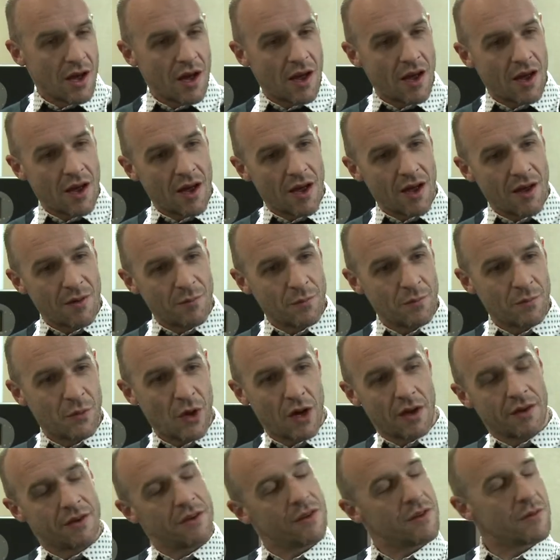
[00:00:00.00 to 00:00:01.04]

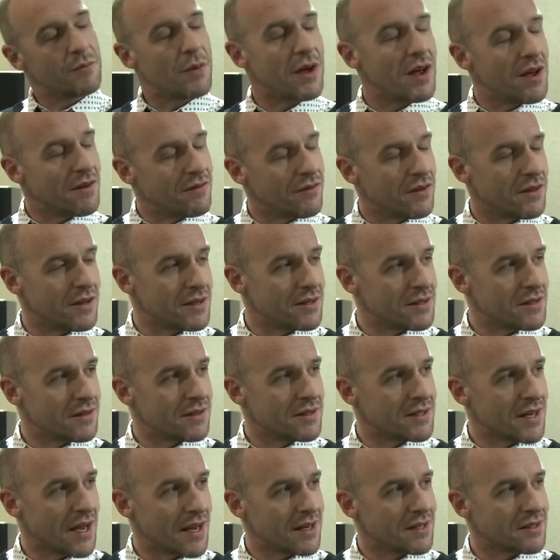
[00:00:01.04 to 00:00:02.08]
Got another pair for this
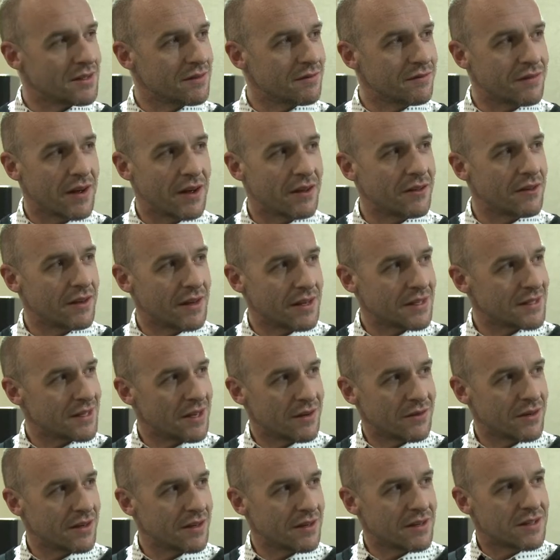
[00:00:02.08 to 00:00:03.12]
test and found that they
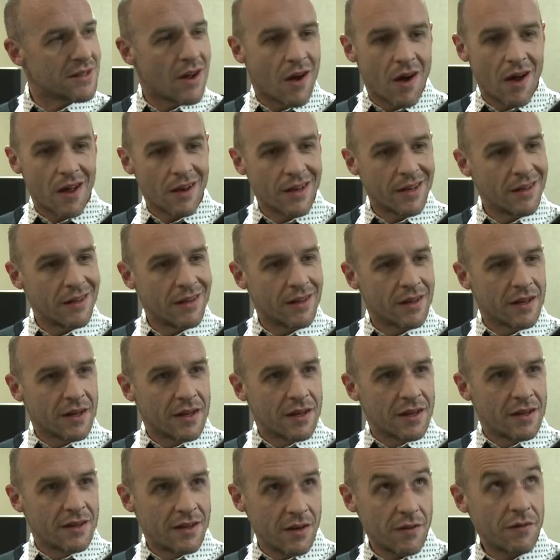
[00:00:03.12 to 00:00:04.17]
sounded entirely
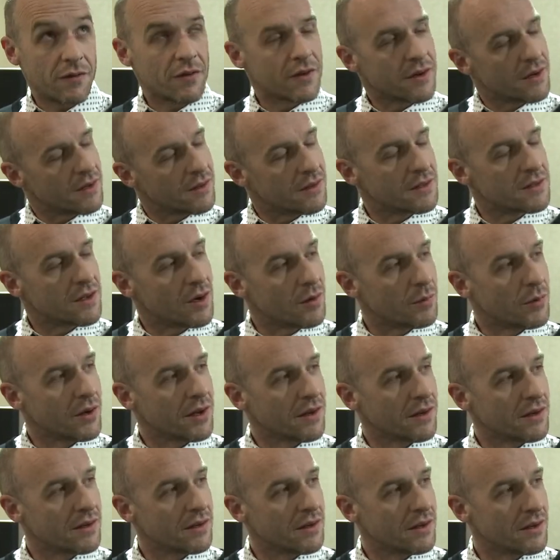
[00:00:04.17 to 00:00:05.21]
different at the top
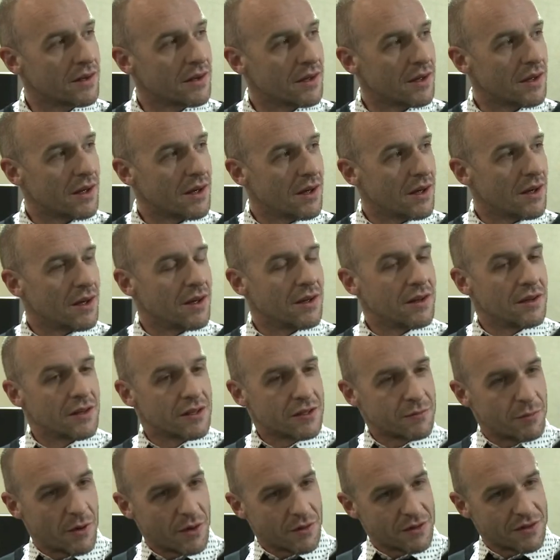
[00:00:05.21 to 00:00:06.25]
end.
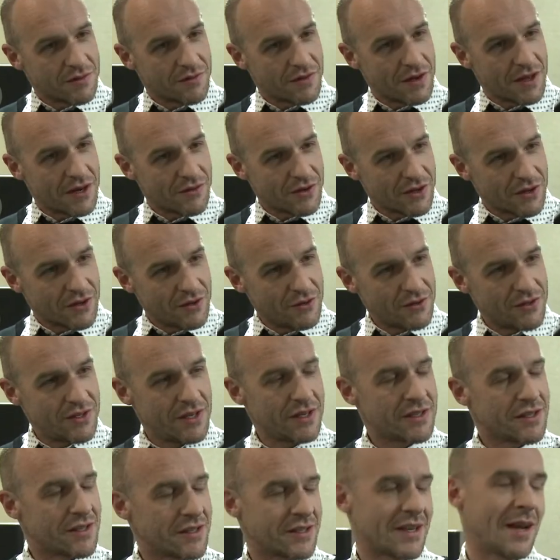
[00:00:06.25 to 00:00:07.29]
Spoke to Vienna
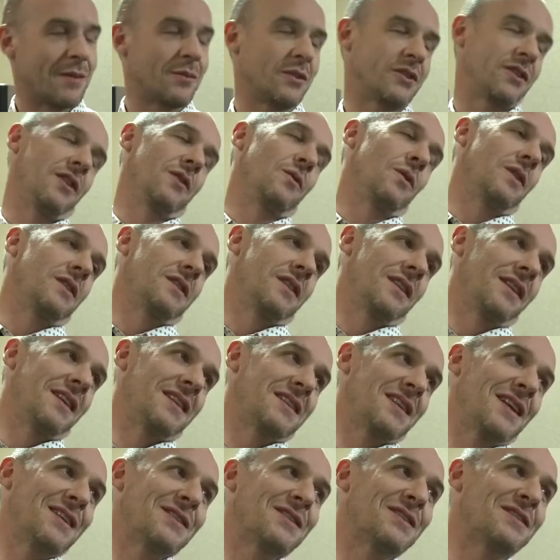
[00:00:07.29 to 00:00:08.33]
Acoustics, established that the ones that they
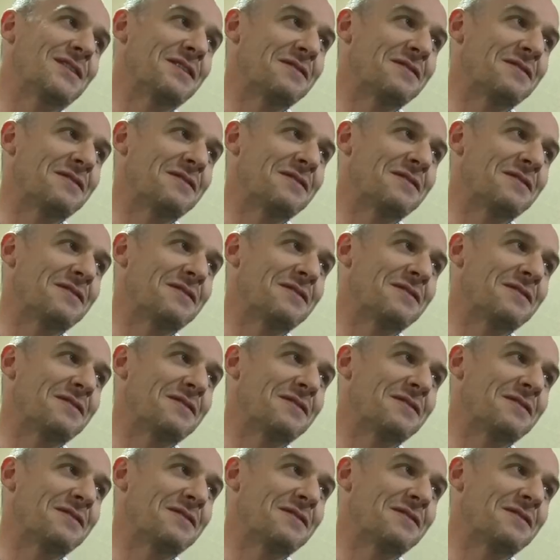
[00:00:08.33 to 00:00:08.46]
sent